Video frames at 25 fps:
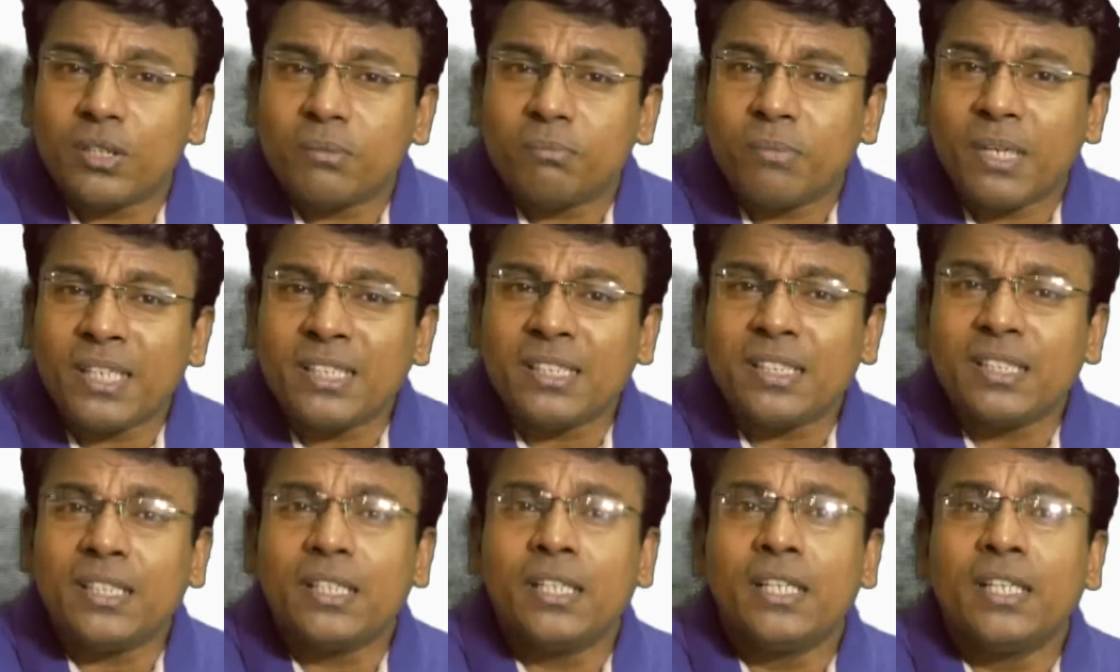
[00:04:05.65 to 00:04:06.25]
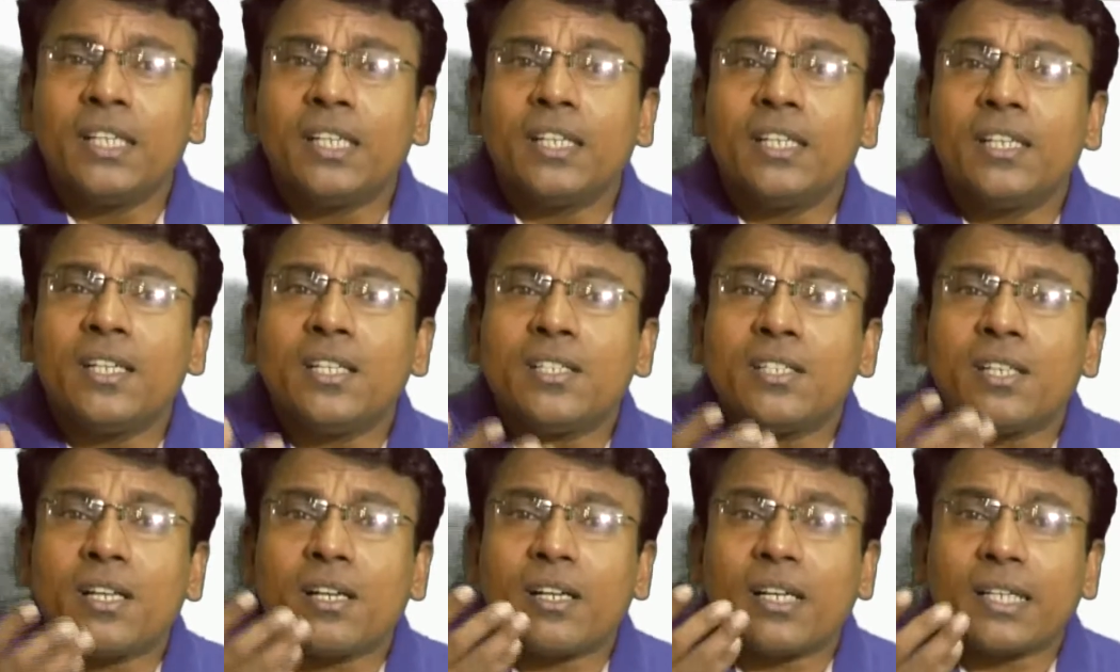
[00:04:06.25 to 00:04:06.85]
but it
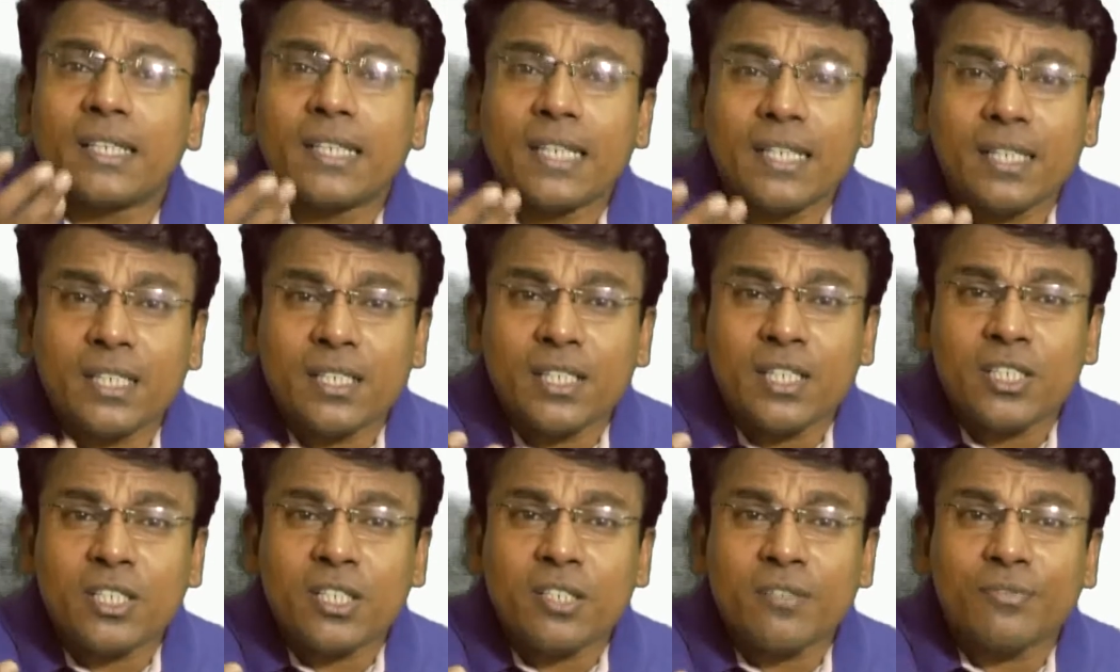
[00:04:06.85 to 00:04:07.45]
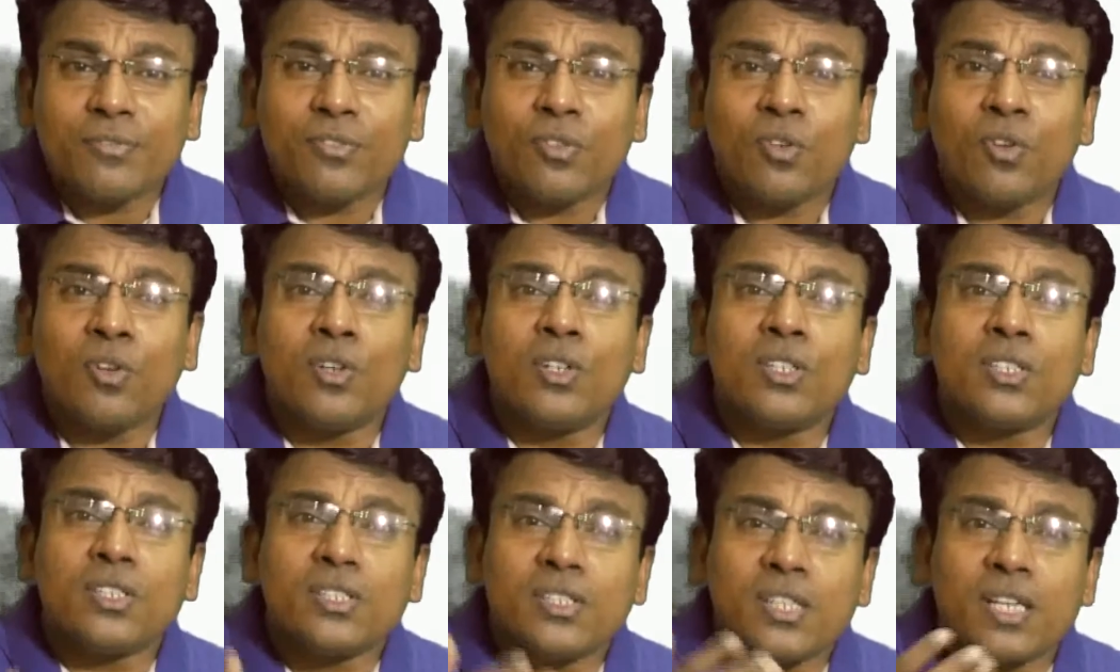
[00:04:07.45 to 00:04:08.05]
is a recognition
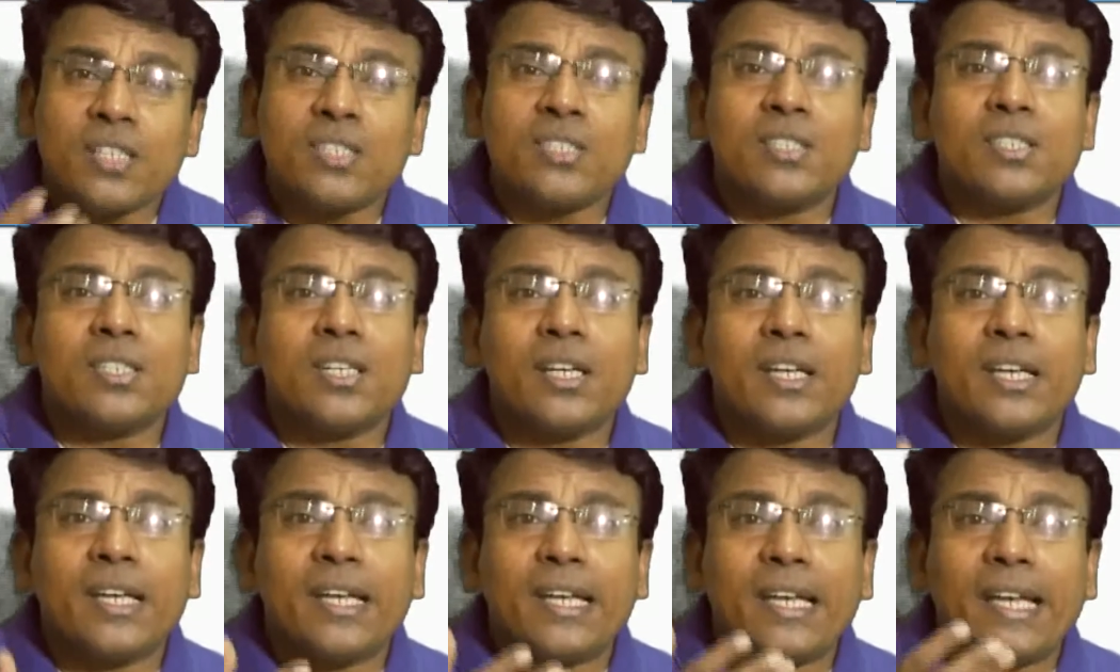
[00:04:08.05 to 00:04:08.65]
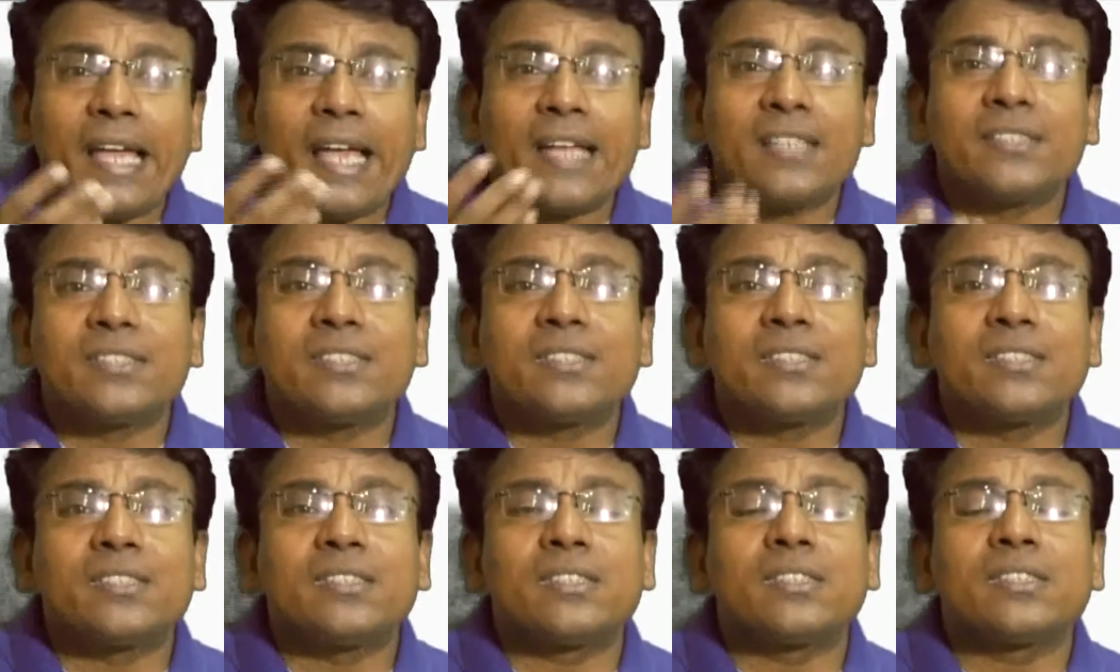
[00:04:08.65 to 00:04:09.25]
for such
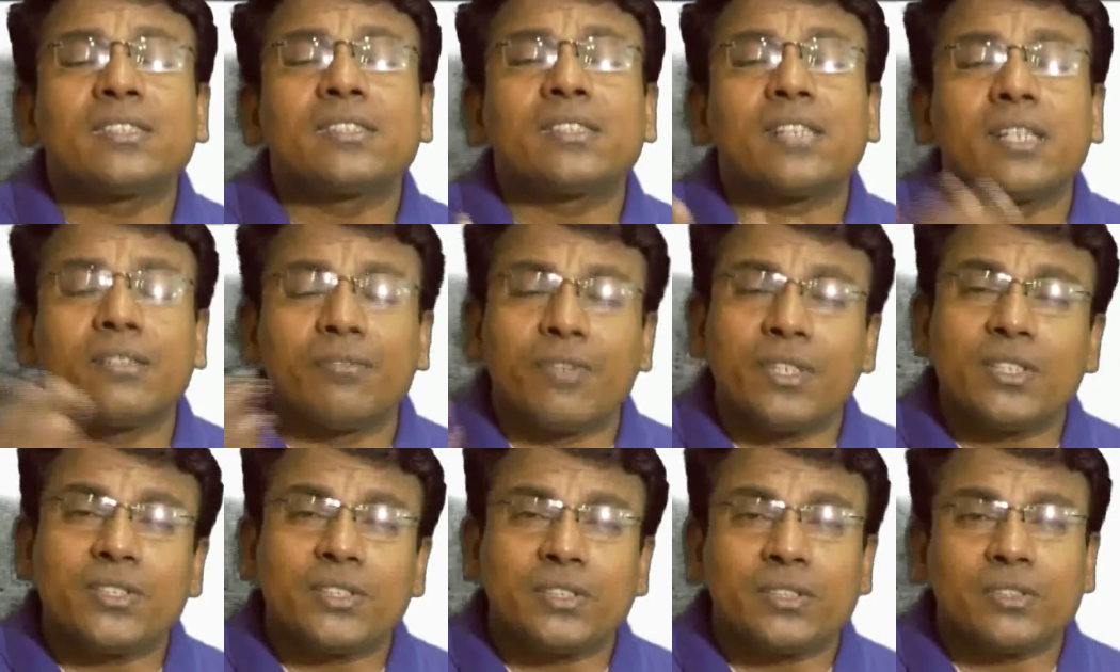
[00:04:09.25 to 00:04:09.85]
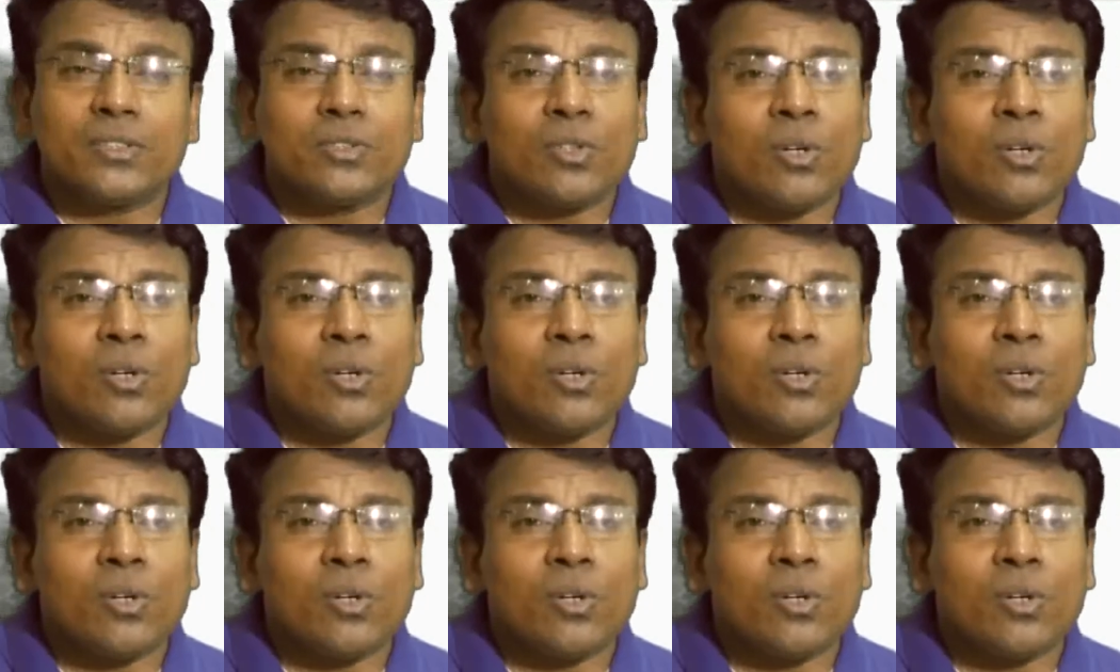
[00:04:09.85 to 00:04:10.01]
existing conventions.